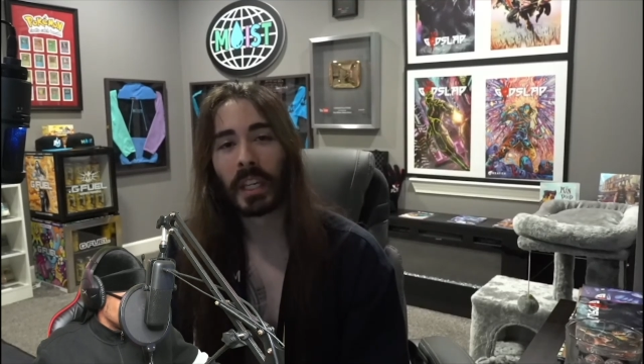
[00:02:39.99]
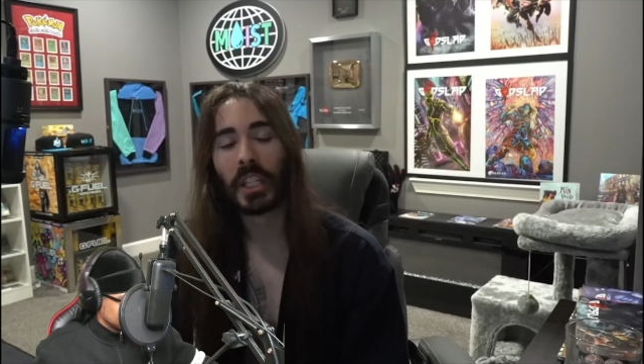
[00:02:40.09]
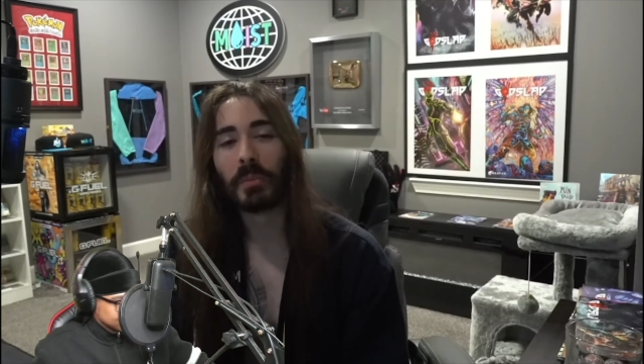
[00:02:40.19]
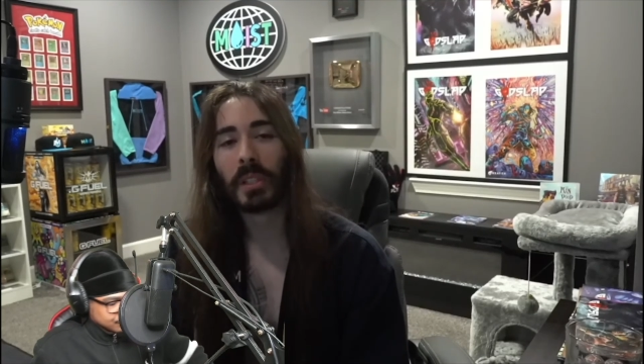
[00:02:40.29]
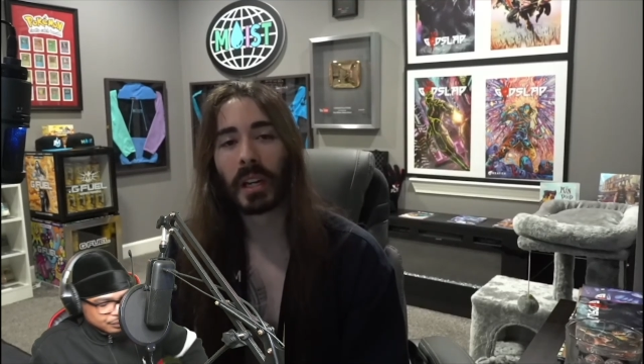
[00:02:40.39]

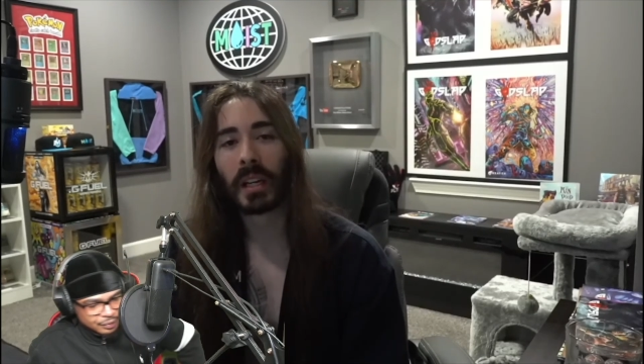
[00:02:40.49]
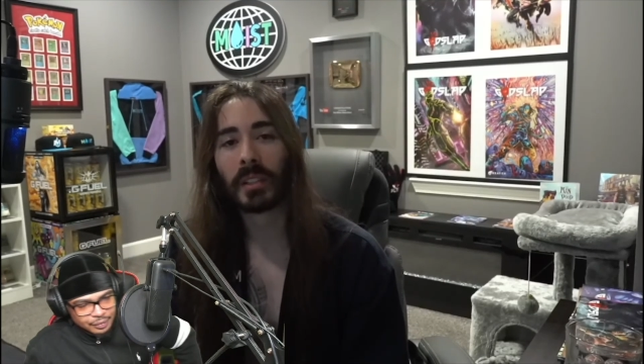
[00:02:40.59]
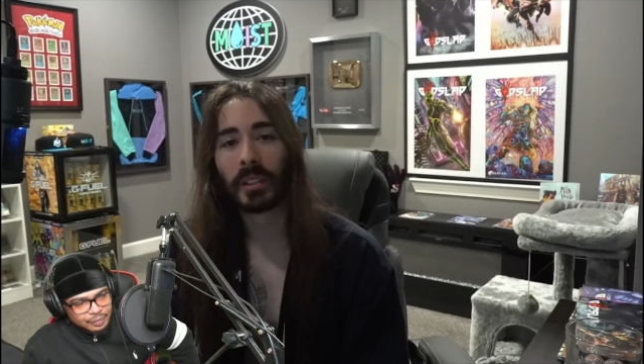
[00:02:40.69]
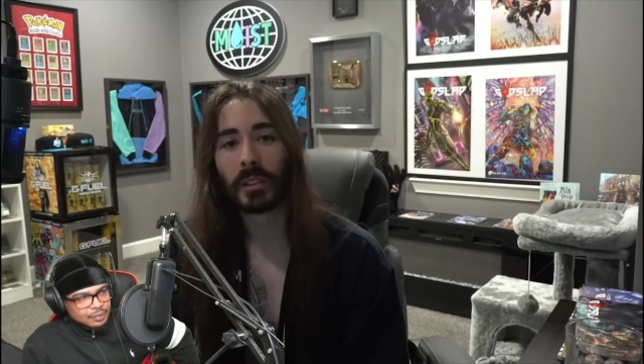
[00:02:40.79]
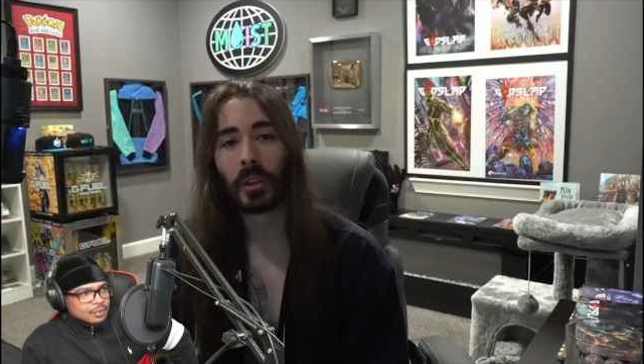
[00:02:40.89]
is
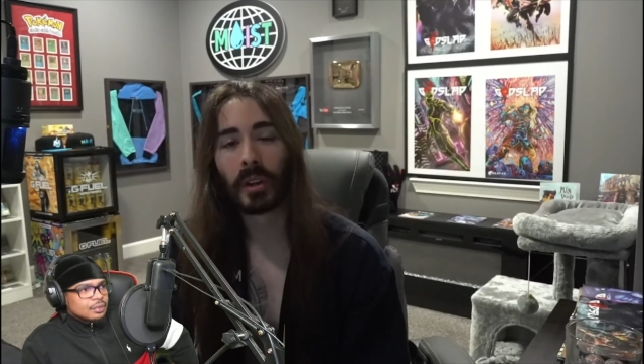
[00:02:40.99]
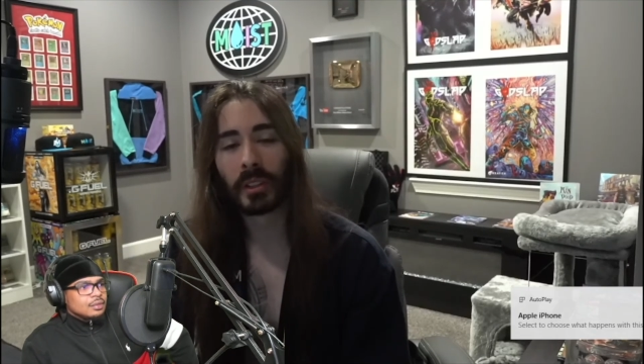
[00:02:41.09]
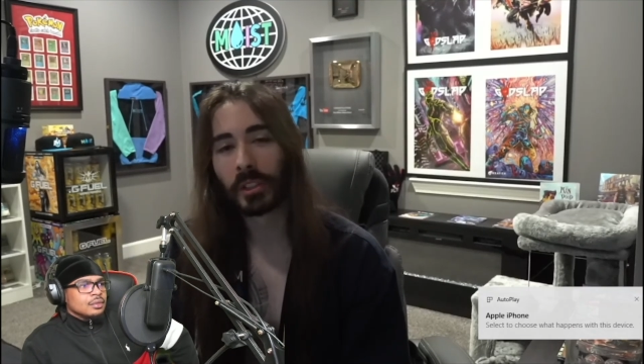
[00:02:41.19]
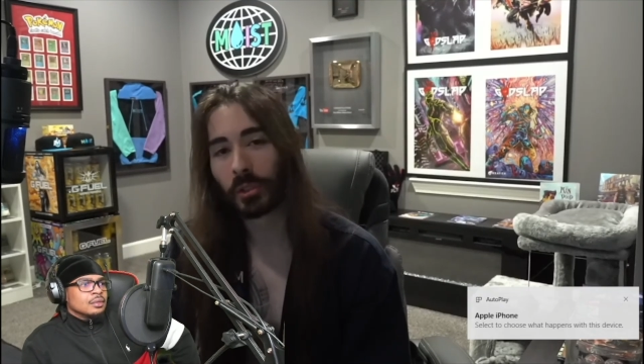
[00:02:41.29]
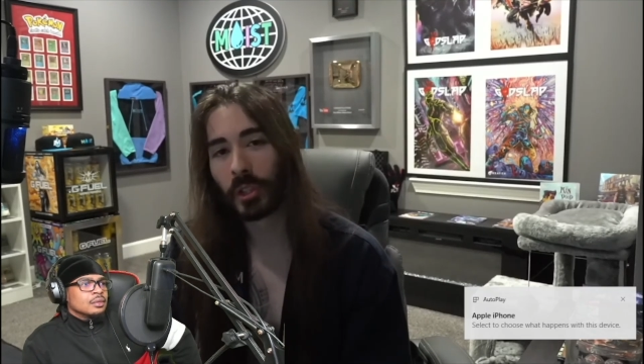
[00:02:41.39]
because
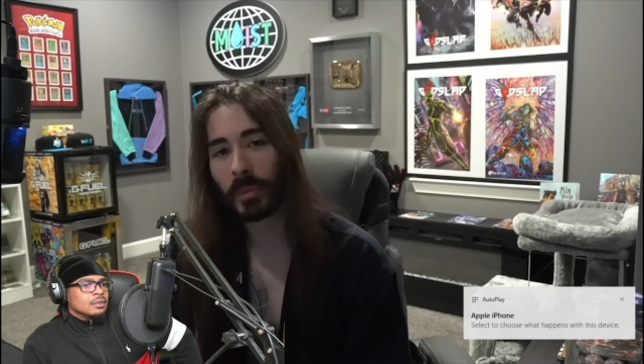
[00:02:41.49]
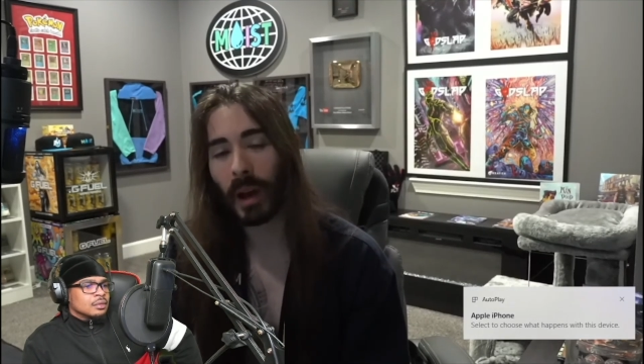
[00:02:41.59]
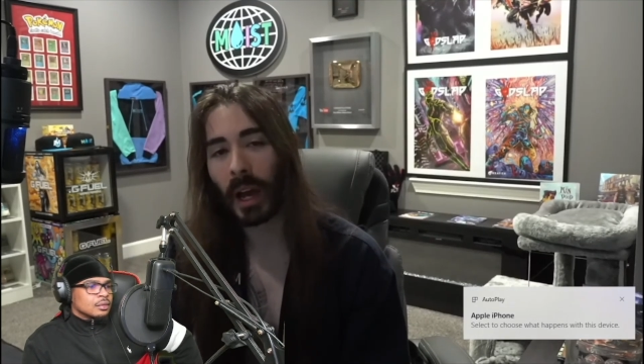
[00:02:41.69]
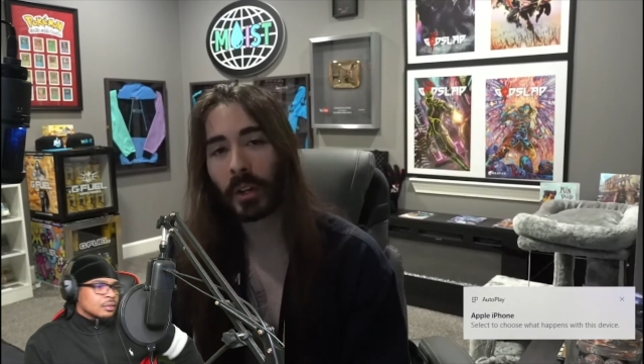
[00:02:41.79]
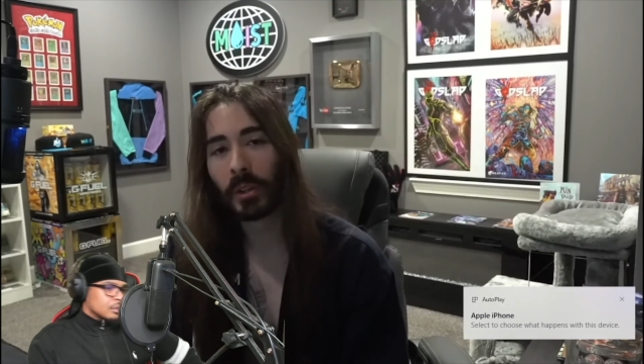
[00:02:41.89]
during the
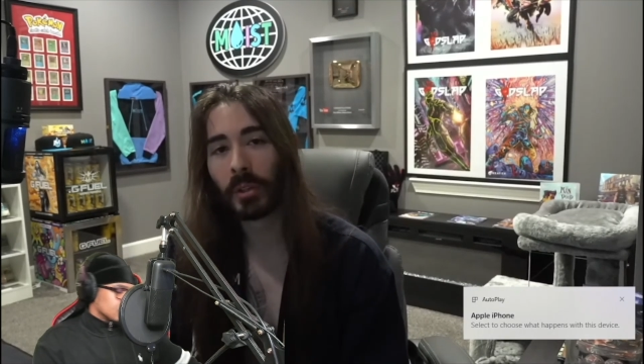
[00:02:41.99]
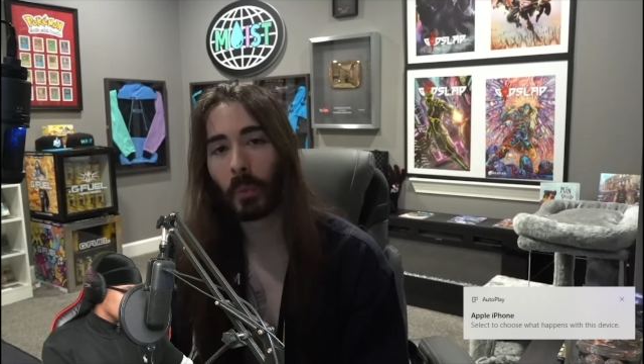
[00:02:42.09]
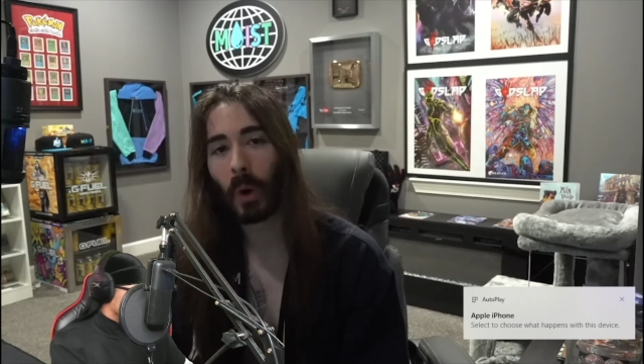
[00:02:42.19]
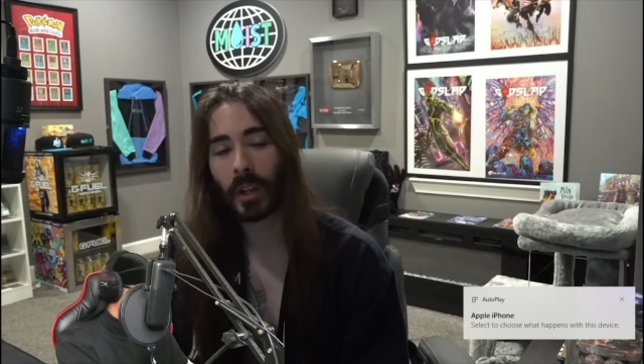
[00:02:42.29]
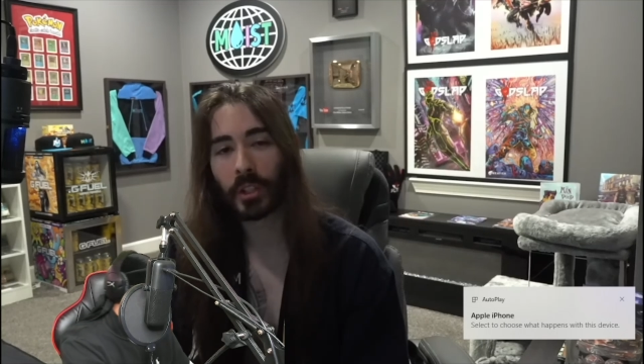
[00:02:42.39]
stream, I
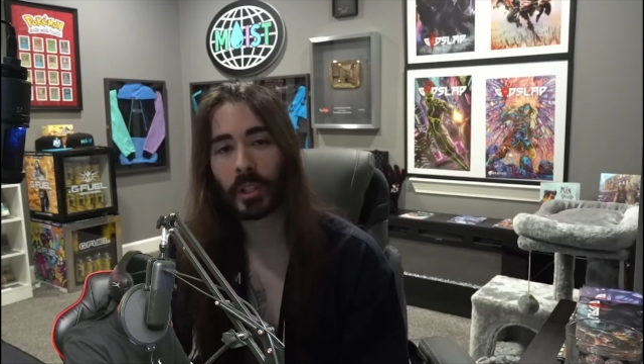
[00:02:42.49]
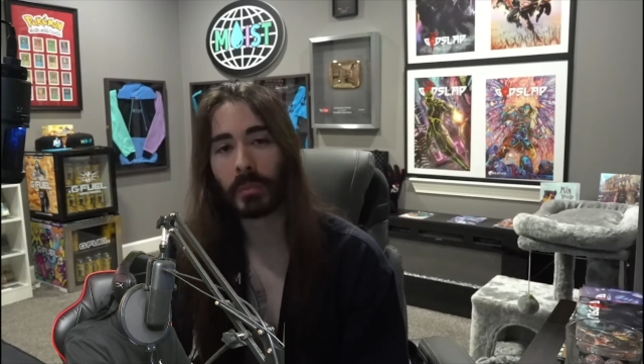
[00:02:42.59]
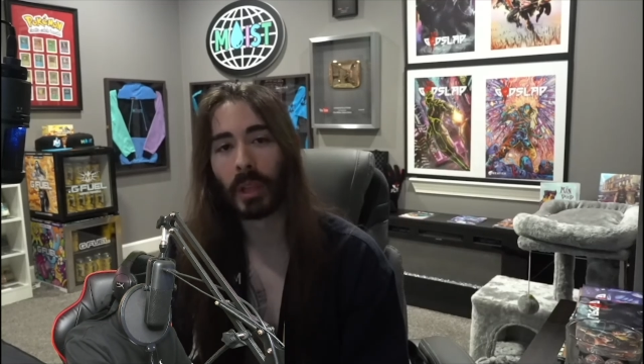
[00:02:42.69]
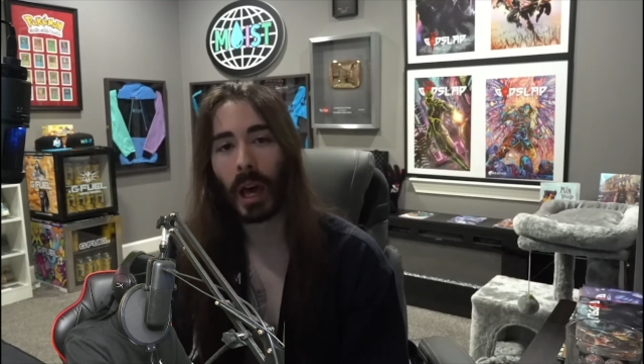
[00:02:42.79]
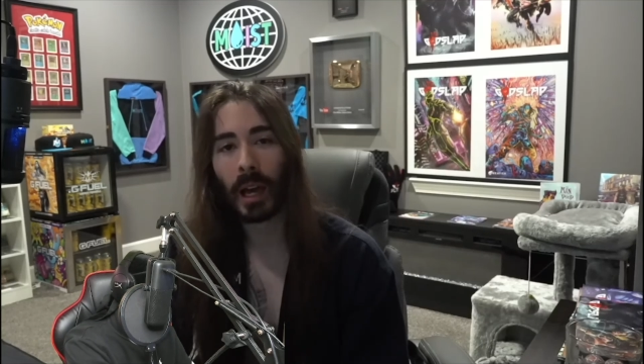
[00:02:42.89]
couldn't watch
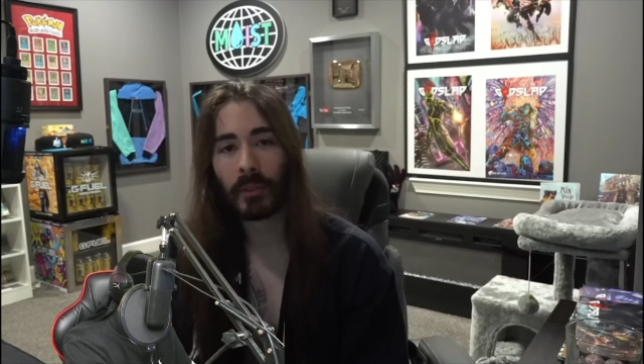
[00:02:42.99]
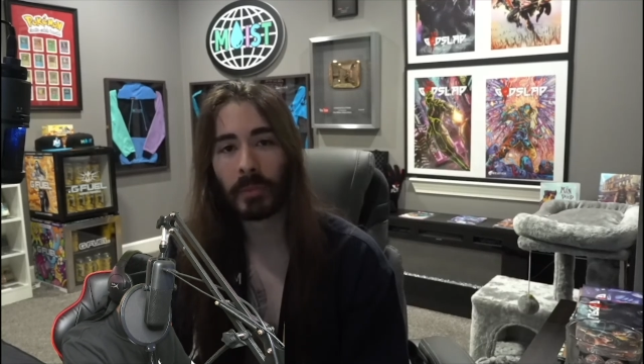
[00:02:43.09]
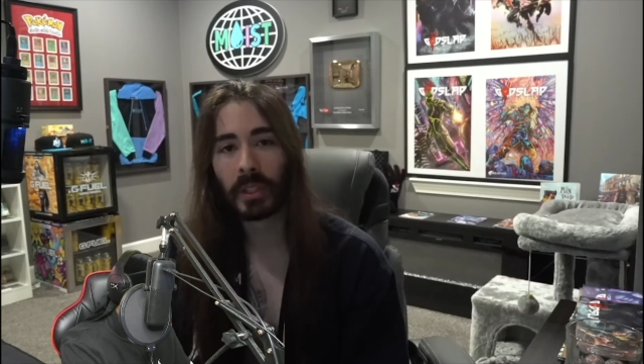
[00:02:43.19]
him live